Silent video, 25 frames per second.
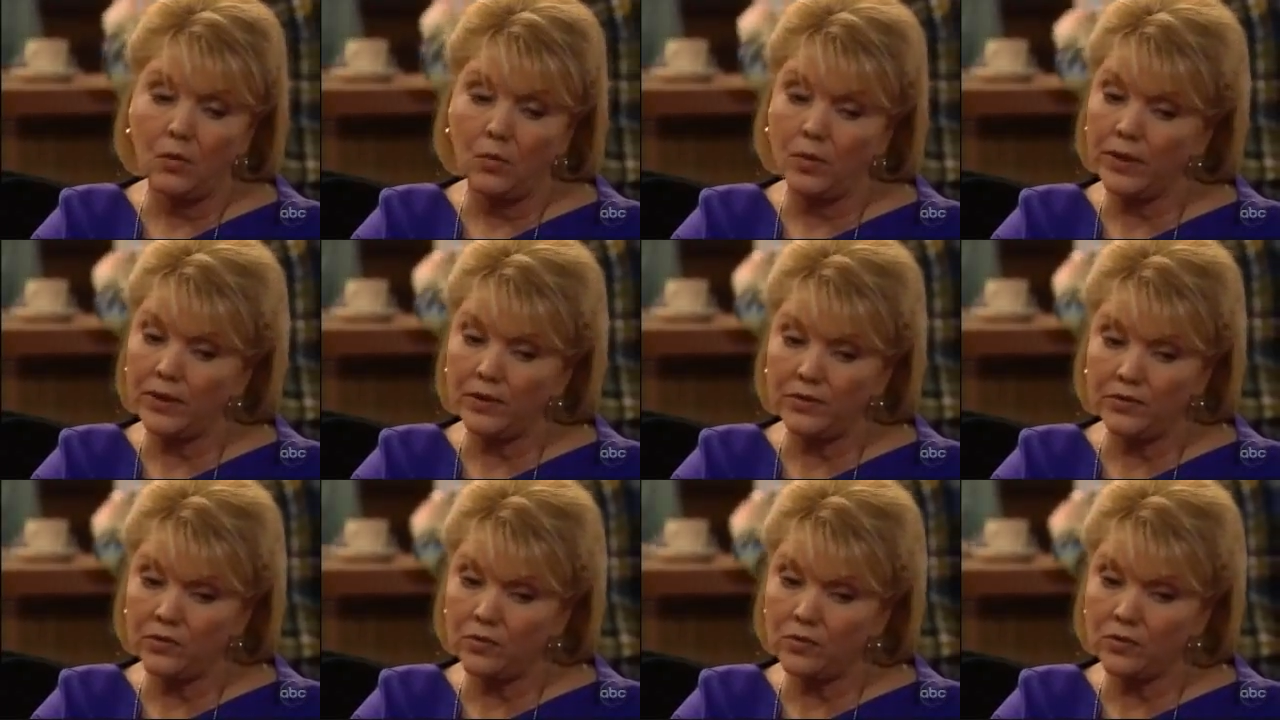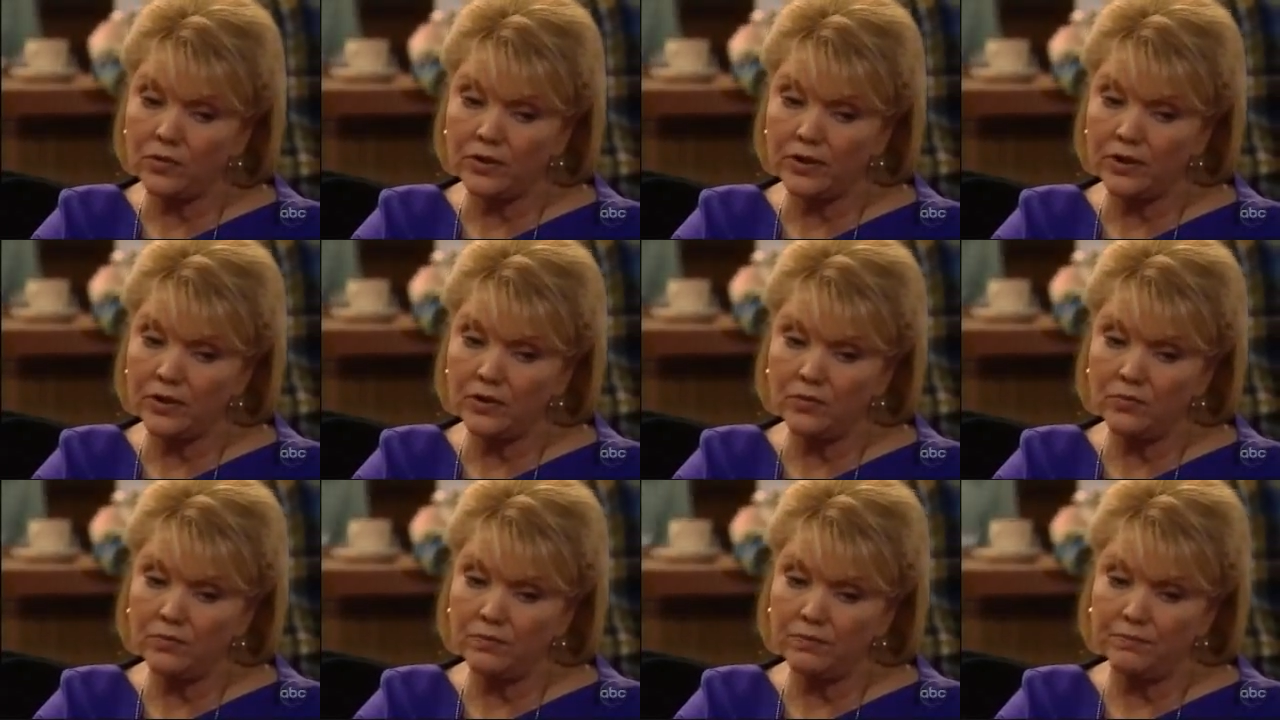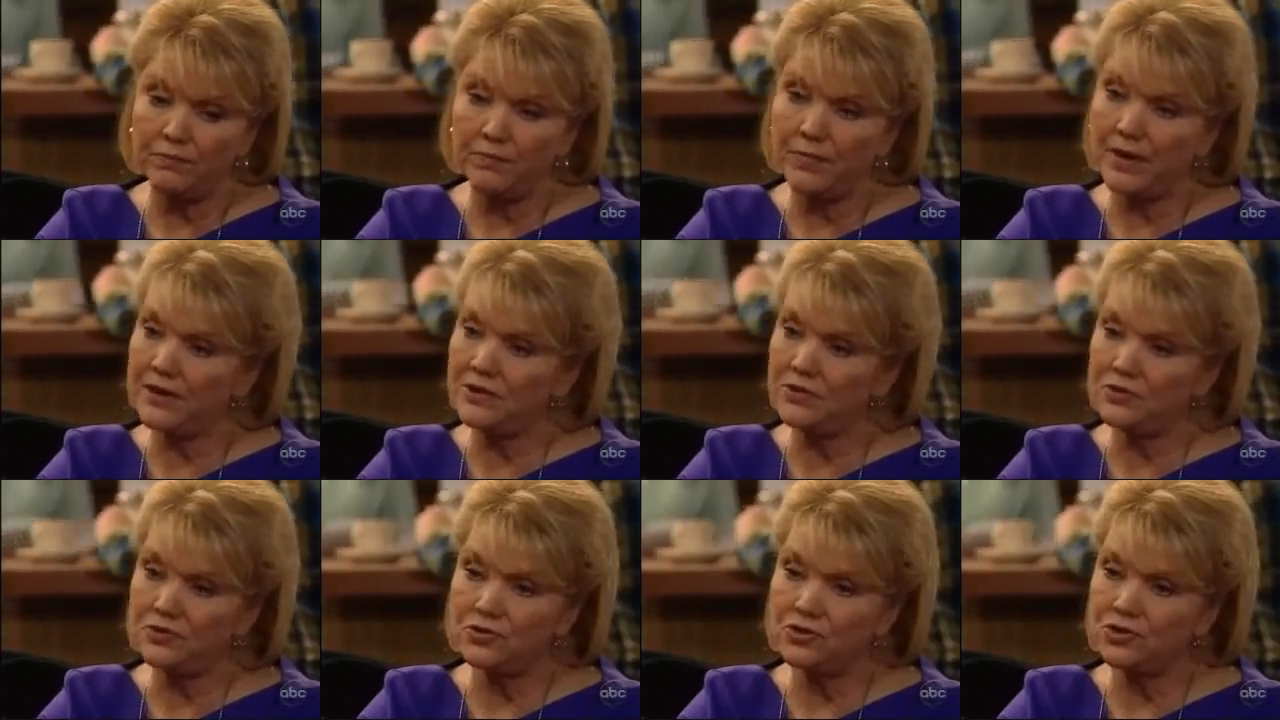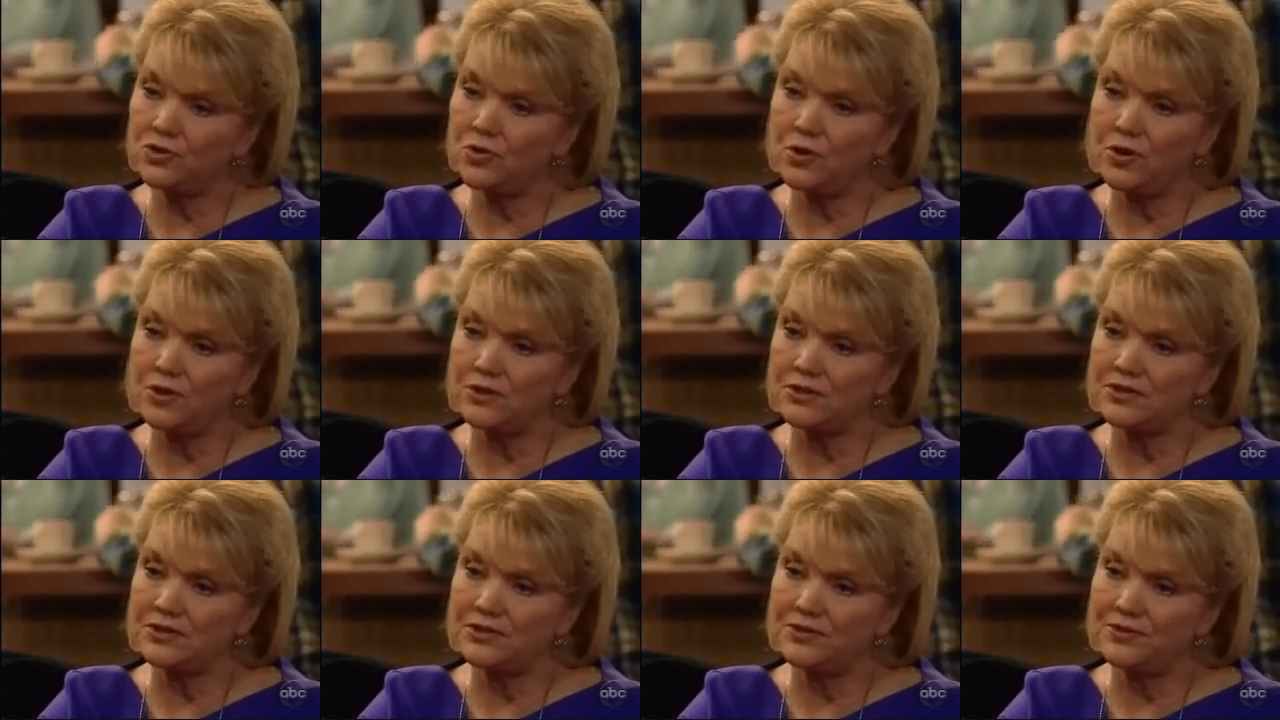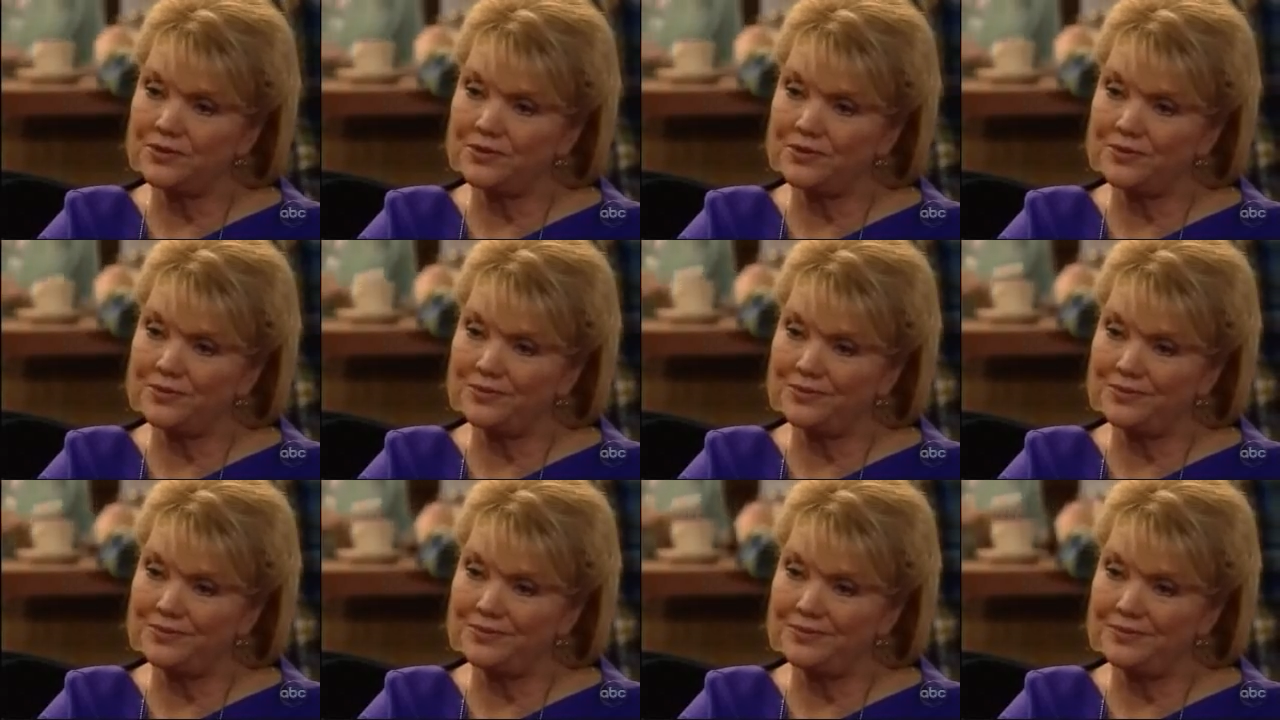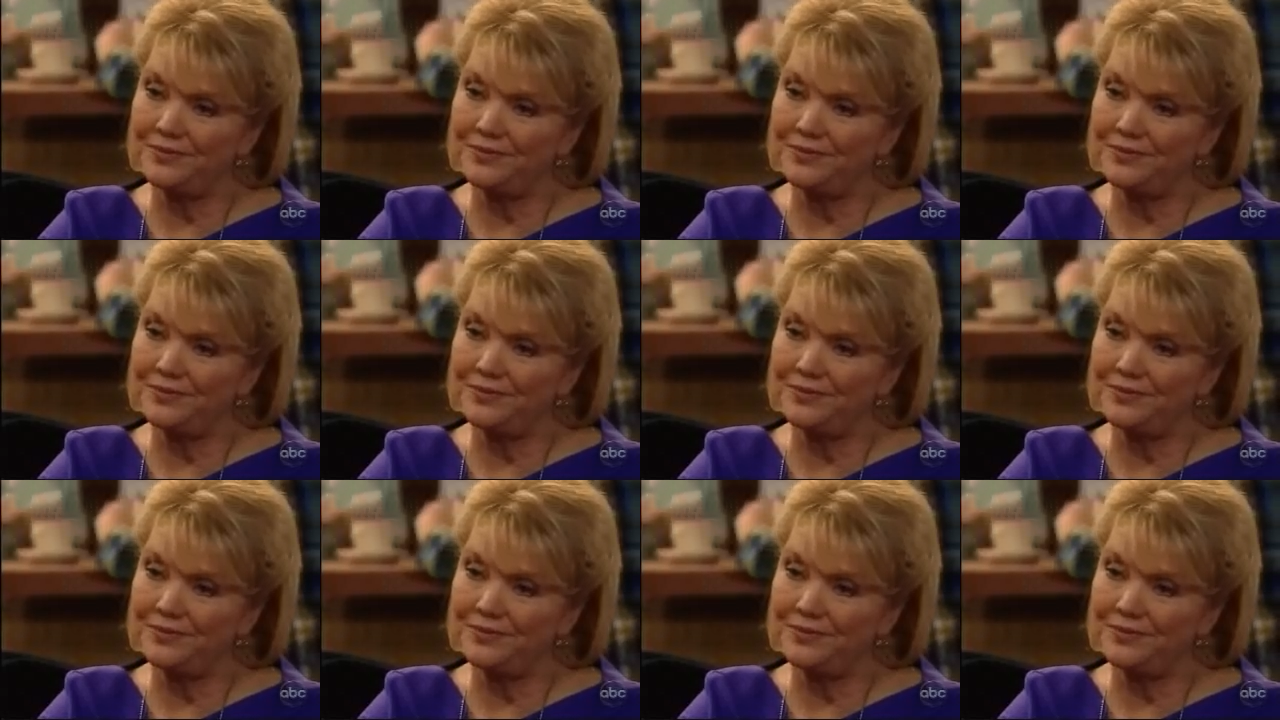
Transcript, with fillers: Well, Nora, you made your choice, you know.